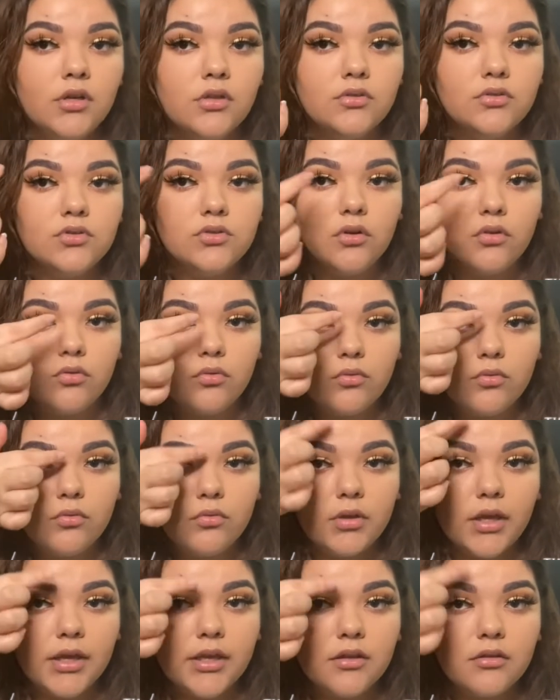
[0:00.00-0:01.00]
So
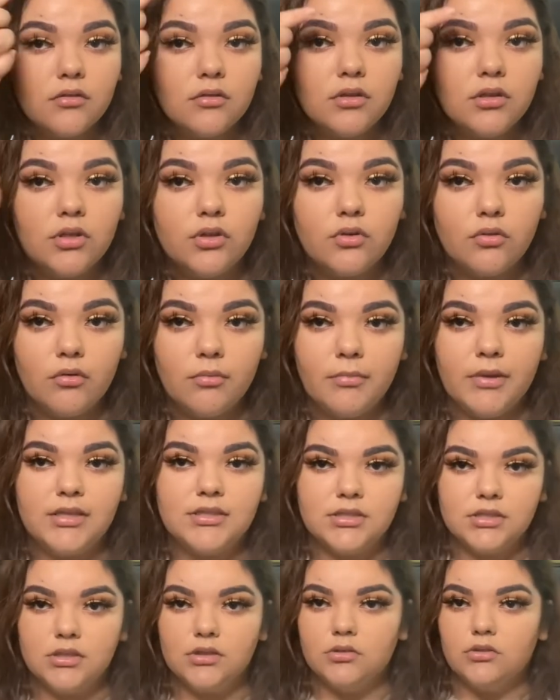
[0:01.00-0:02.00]
like, you know, it
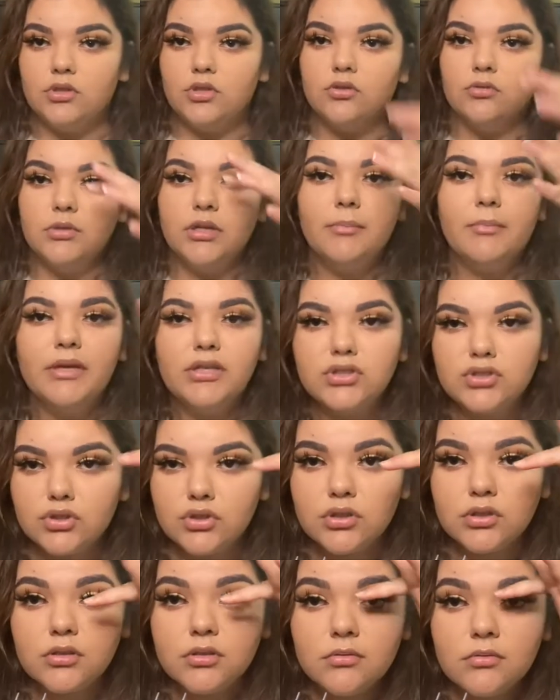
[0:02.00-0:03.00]
makes
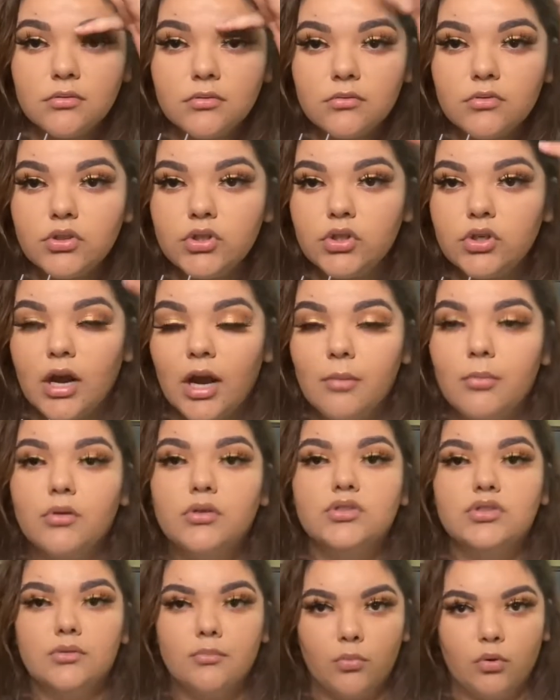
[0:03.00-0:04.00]
your
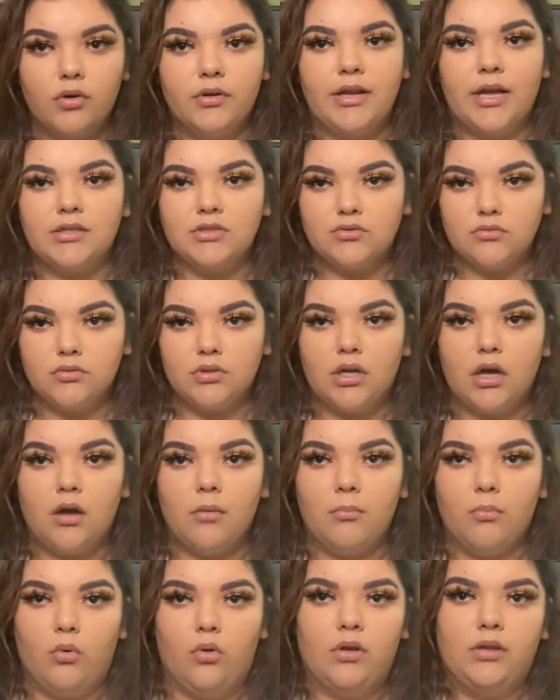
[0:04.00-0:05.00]
eyebrows look more natural,
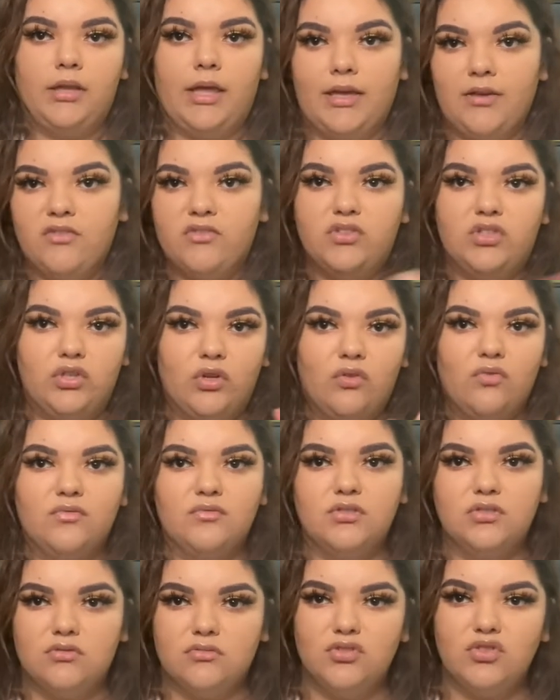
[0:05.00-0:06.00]
not more like, you know,
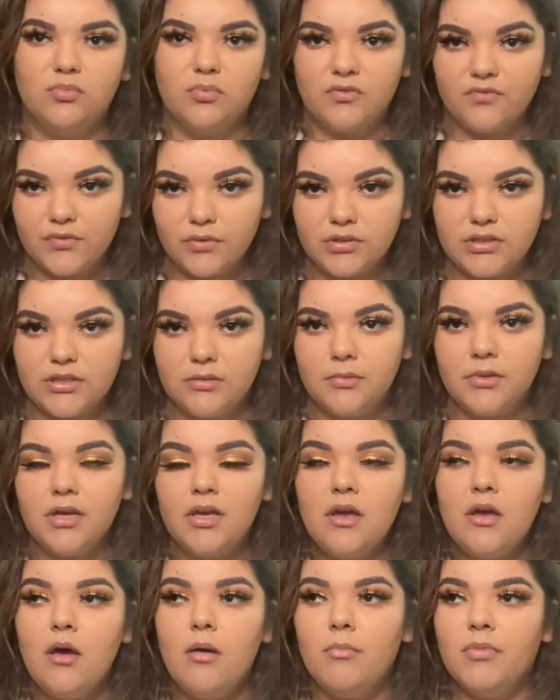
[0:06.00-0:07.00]
super filled in.
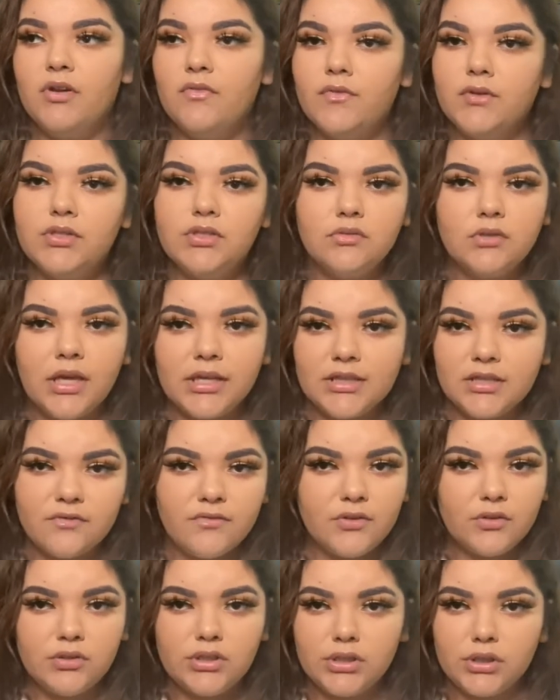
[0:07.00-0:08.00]
But if you do like the
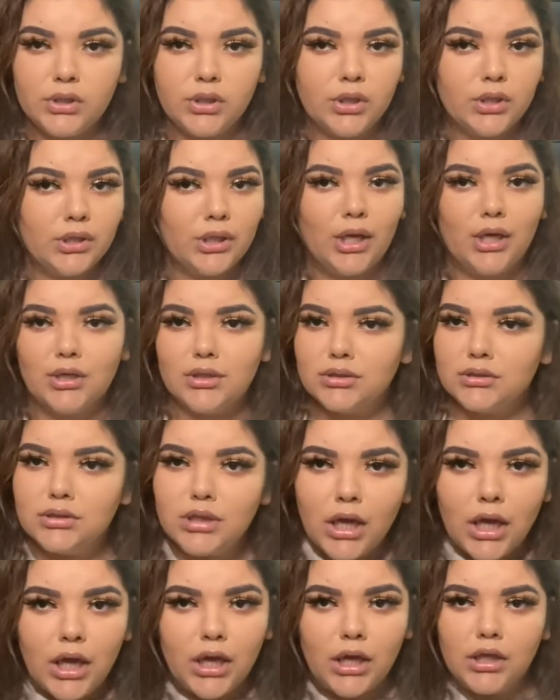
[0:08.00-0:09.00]
filled in look, like,
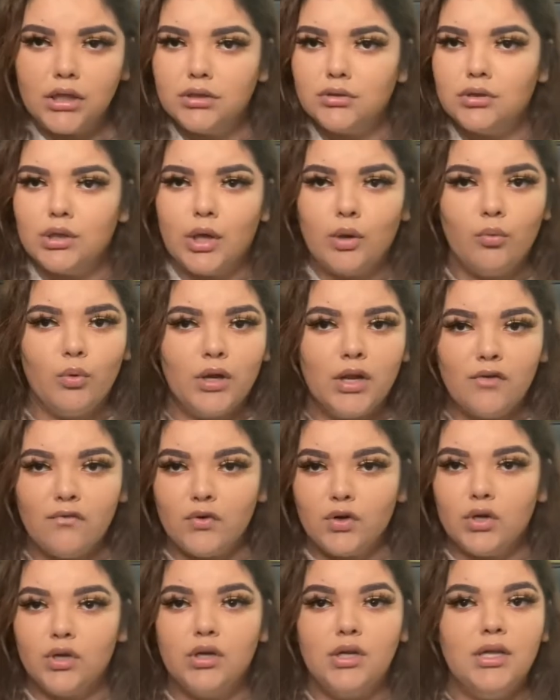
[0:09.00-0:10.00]
hey, like
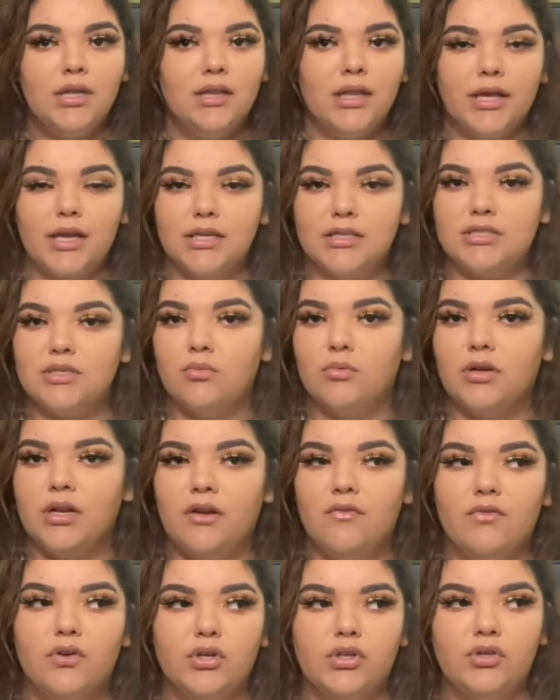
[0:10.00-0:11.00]
whatever, like I said,
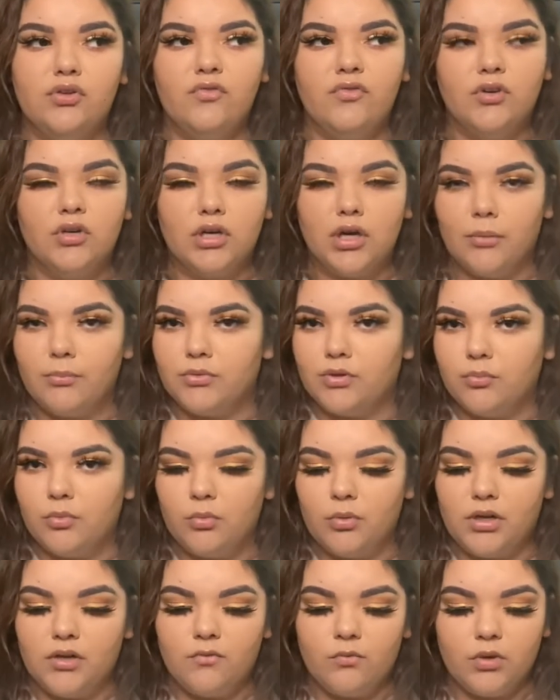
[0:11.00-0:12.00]
whatever you feel comfortable
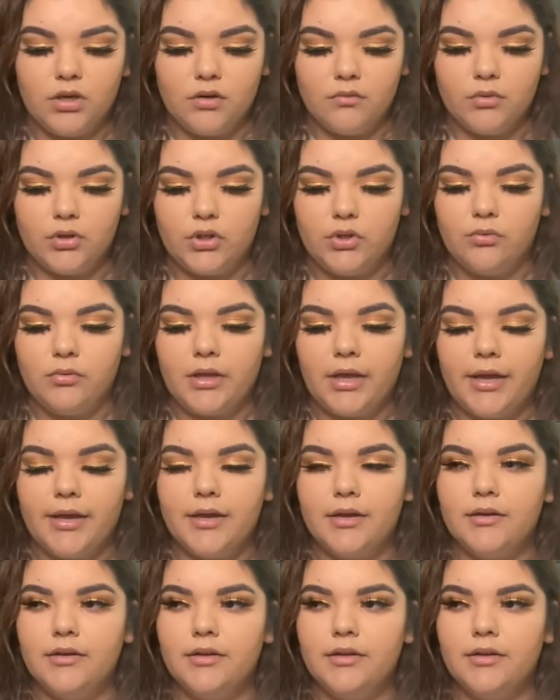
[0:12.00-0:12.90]
with, whatever you like.